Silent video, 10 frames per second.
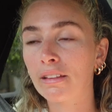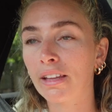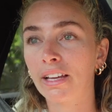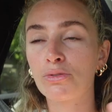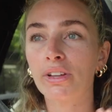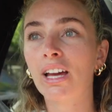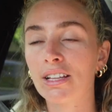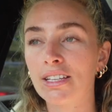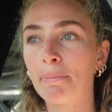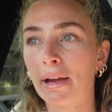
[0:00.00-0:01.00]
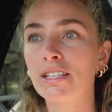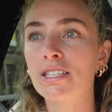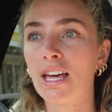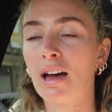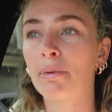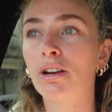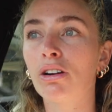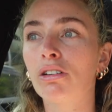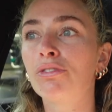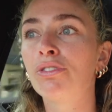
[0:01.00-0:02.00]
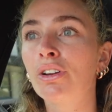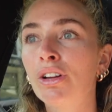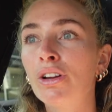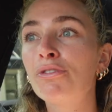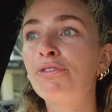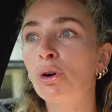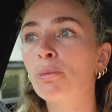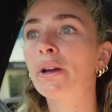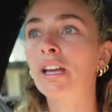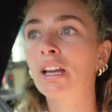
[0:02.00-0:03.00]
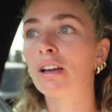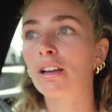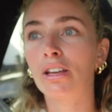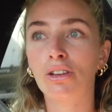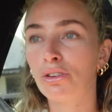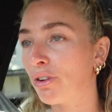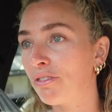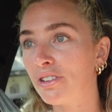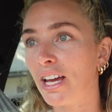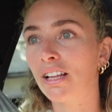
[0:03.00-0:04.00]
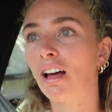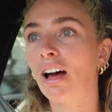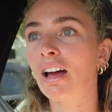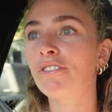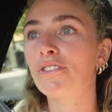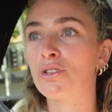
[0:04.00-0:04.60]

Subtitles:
Like, it's really hard to get back into the habit of filming your everyday life.